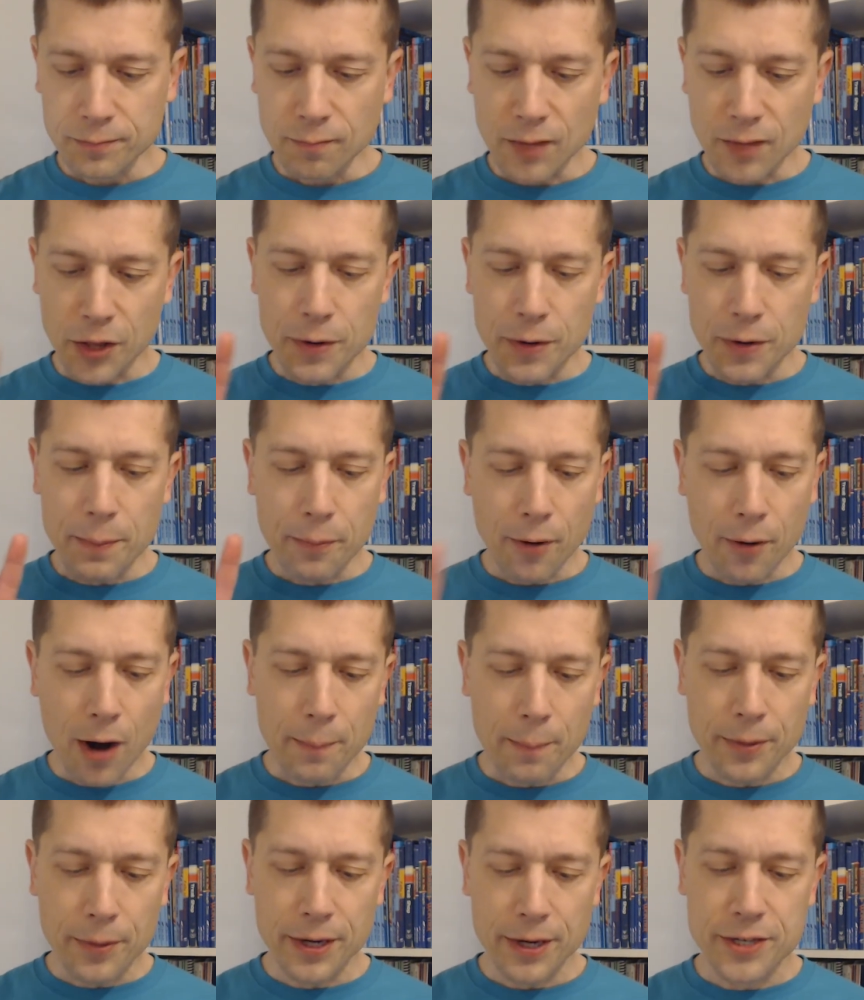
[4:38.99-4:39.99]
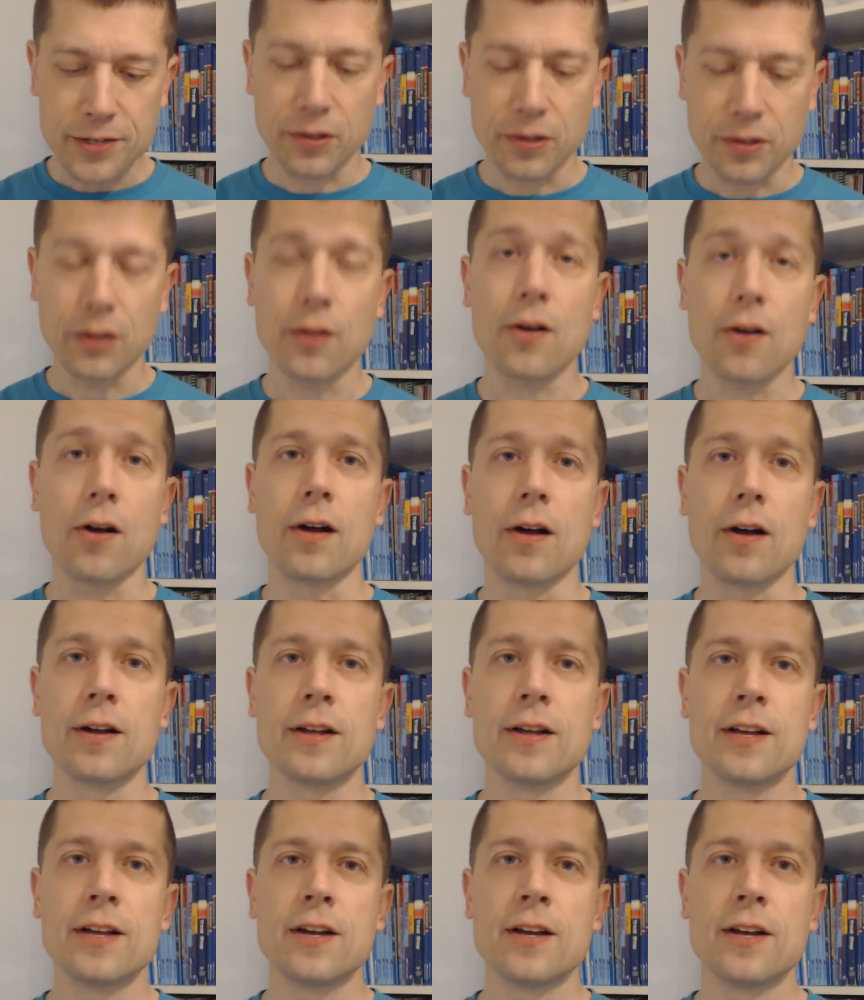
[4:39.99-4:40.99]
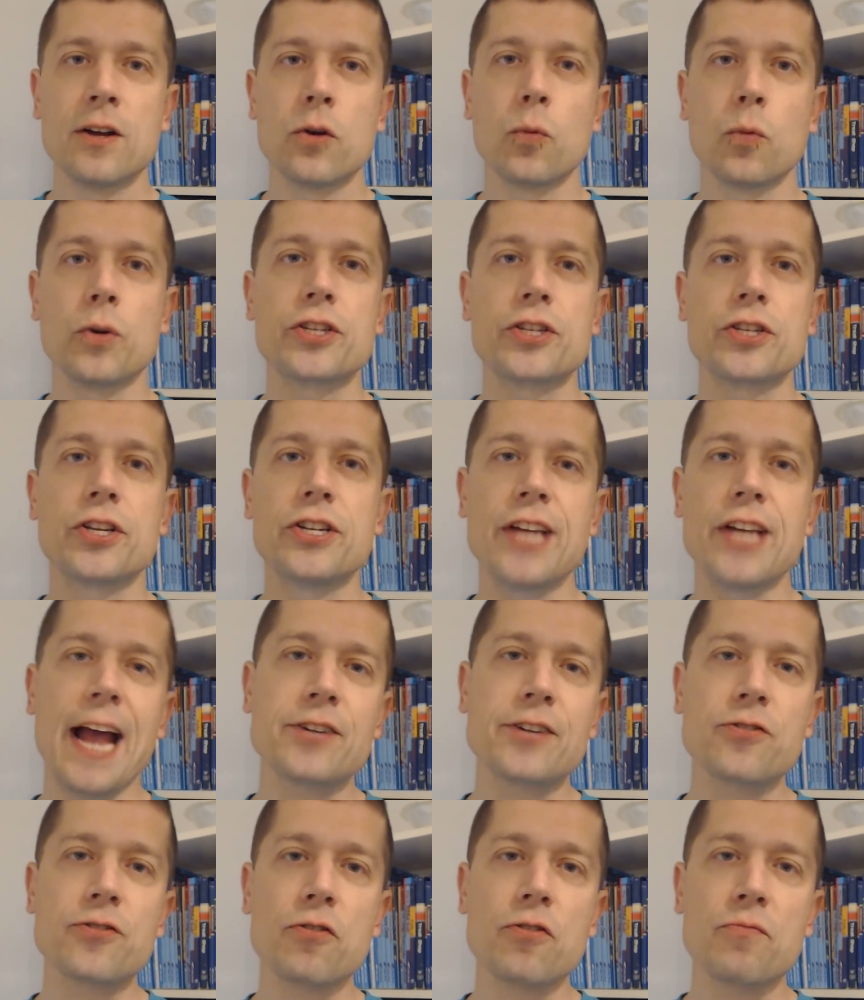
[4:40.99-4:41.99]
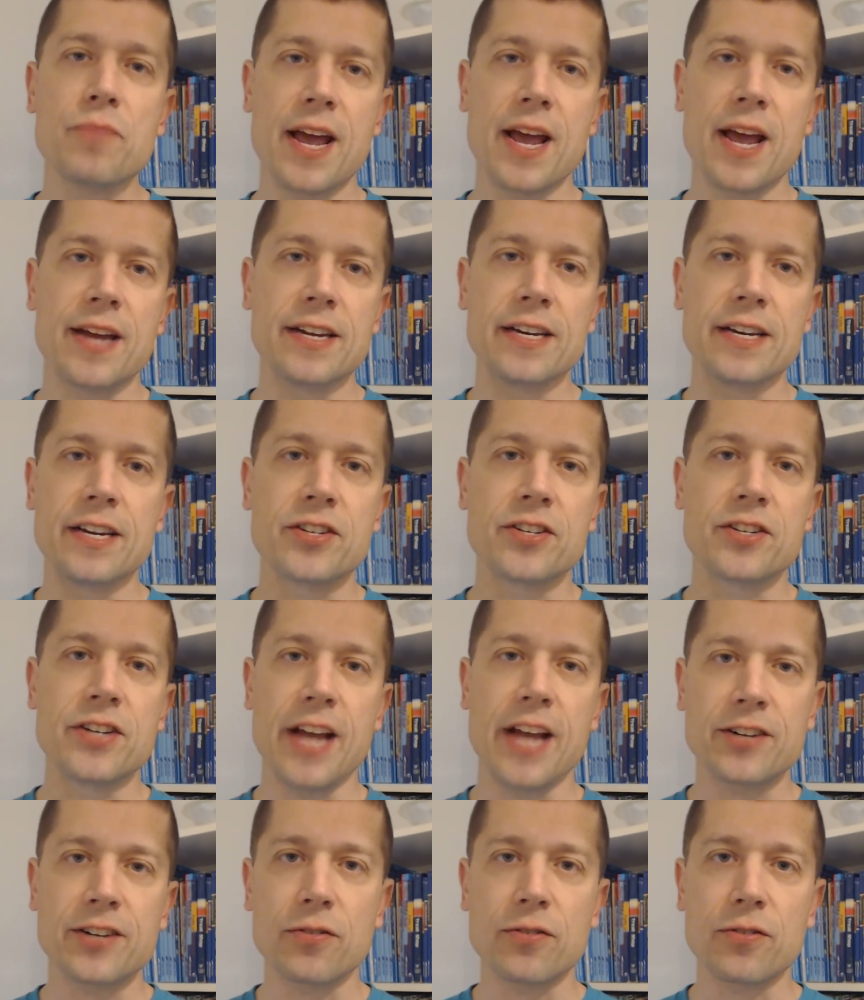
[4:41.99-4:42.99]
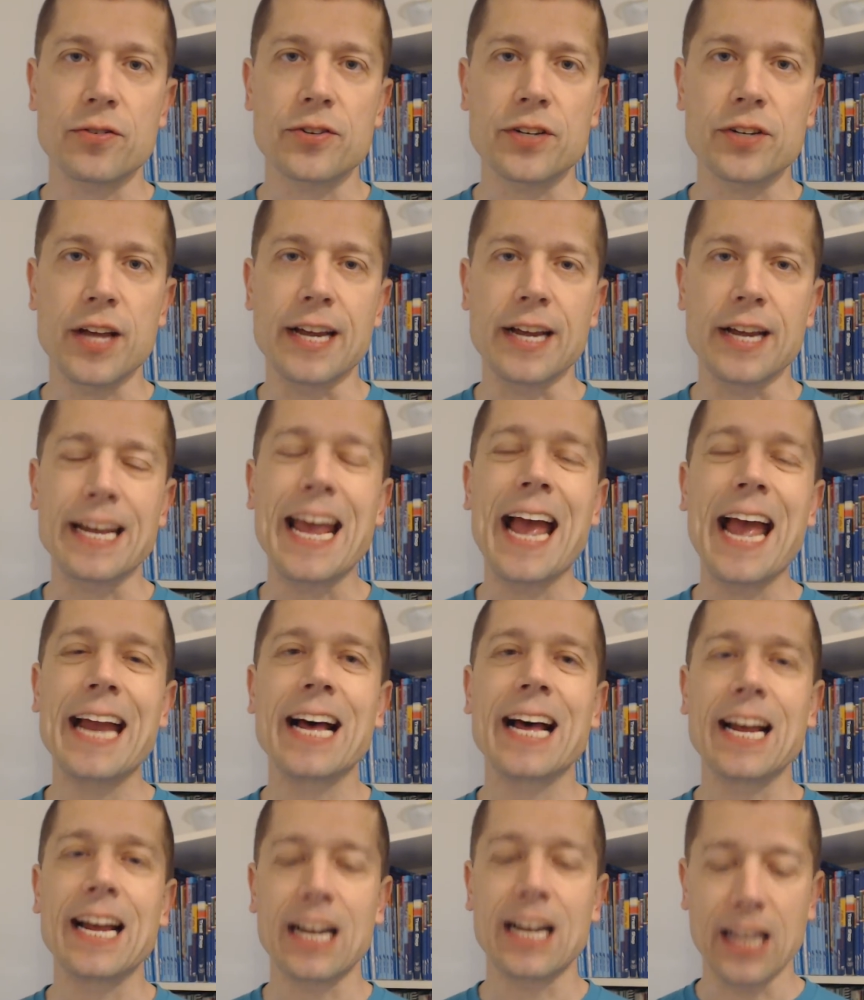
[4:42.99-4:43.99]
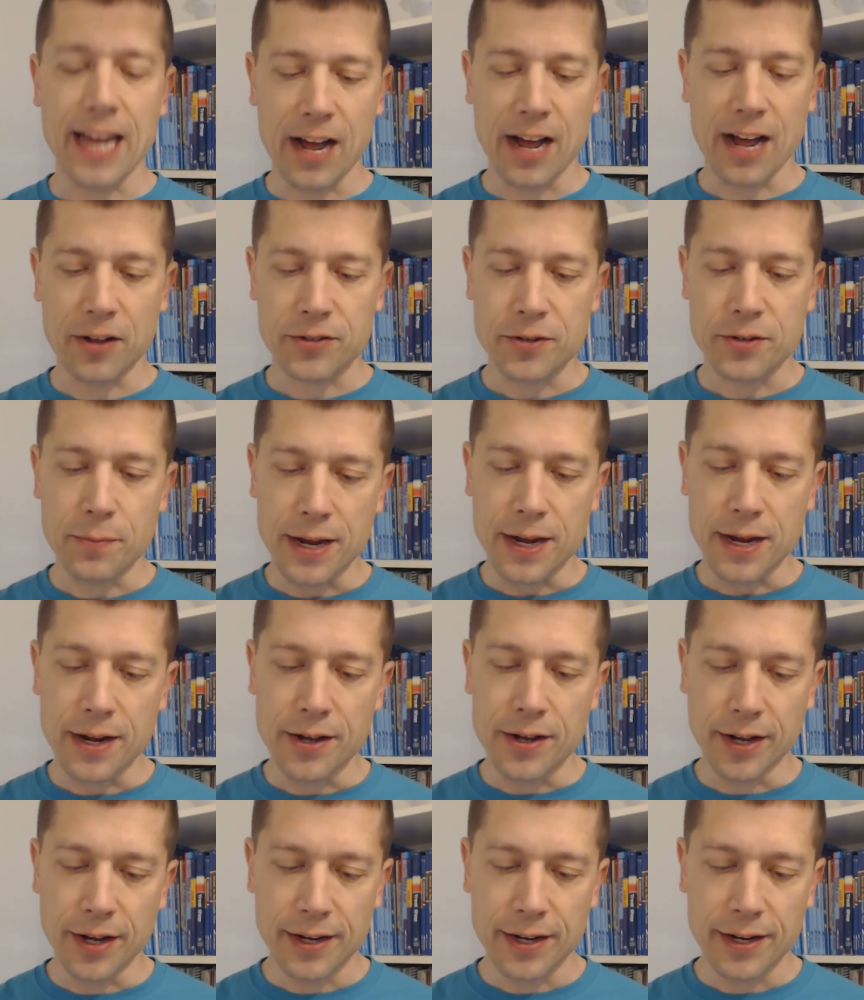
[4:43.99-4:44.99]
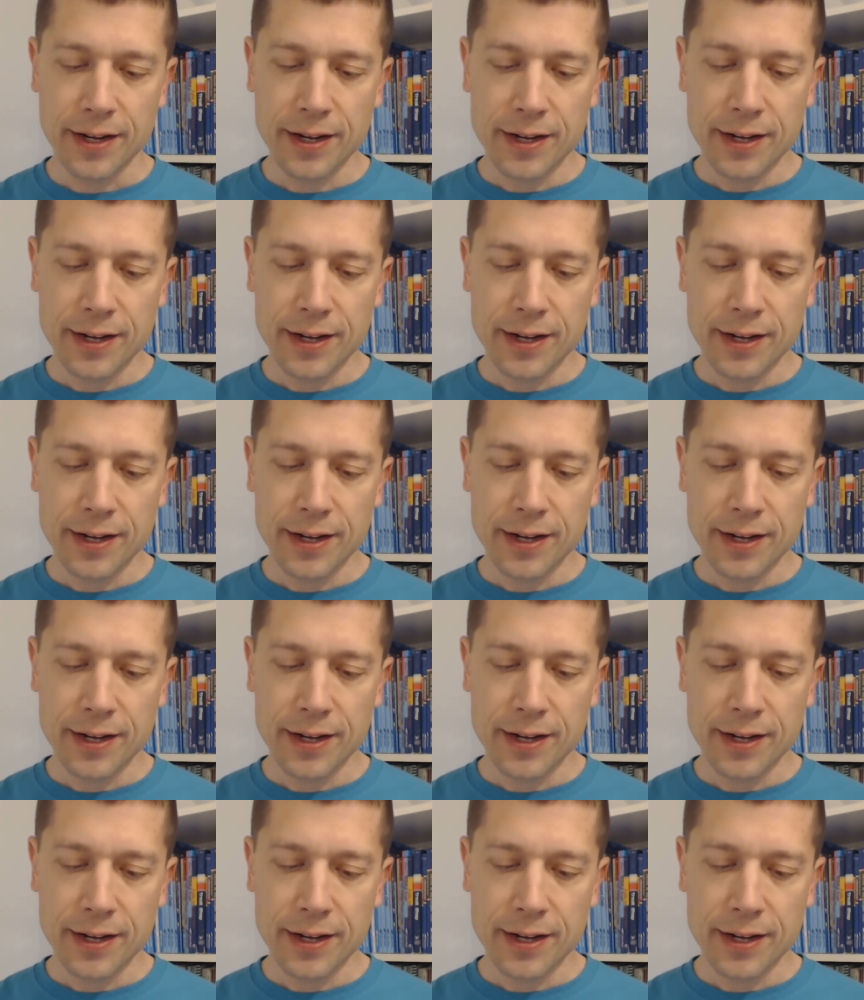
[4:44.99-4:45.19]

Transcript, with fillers: three properties of the law which the natural man in his natural state cannot allow to be good.